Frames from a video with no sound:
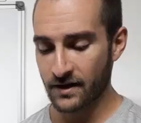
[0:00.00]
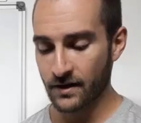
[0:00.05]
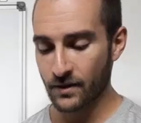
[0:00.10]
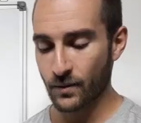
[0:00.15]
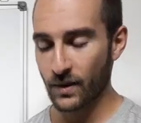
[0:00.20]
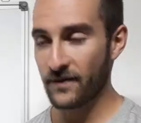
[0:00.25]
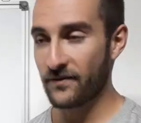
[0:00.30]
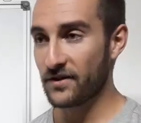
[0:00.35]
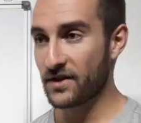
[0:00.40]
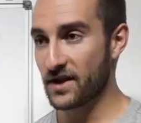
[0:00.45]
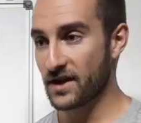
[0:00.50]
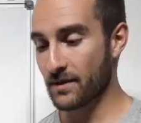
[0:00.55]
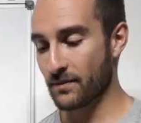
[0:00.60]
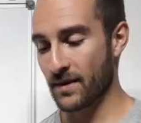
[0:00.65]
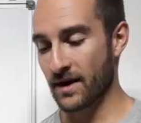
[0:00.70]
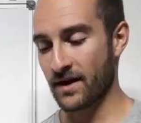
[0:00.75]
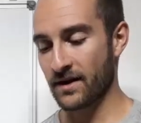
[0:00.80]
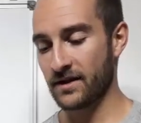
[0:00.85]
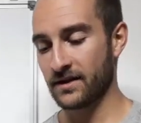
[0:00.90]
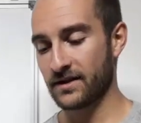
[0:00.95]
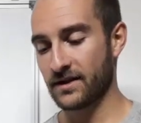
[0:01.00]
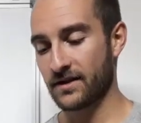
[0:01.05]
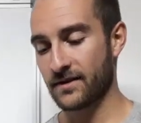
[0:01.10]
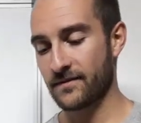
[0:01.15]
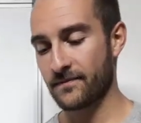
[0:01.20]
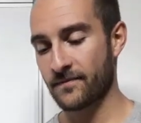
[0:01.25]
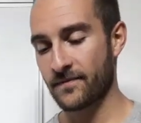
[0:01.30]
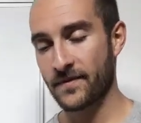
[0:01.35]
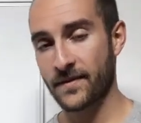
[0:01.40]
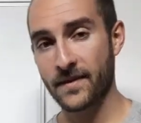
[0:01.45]
But if you think about it,
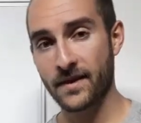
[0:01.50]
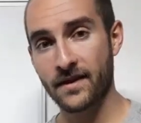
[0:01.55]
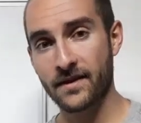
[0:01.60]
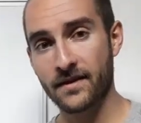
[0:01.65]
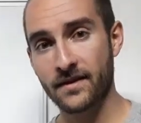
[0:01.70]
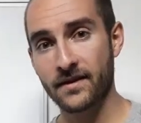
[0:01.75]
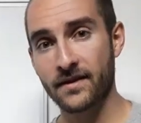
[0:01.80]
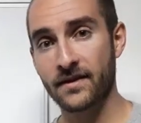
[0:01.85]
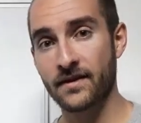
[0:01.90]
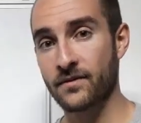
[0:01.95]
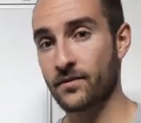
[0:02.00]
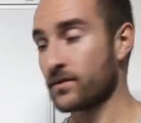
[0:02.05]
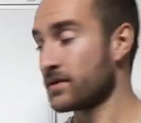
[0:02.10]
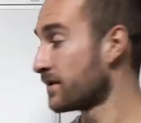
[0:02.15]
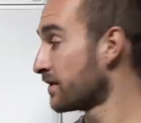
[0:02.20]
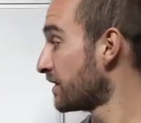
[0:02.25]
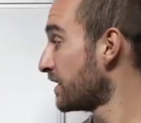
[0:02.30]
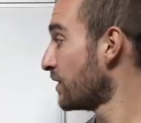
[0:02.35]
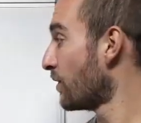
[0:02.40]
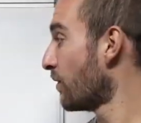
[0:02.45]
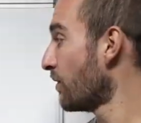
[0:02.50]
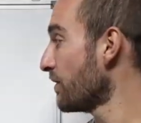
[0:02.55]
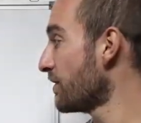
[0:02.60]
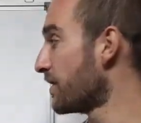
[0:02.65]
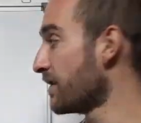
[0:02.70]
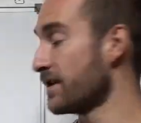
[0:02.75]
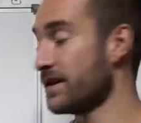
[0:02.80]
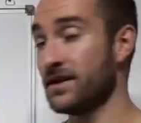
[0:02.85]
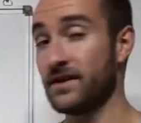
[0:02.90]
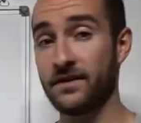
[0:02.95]
the
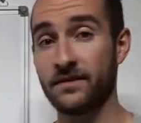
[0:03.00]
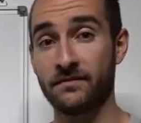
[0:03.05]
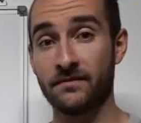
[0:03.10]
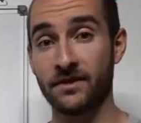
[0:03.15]
author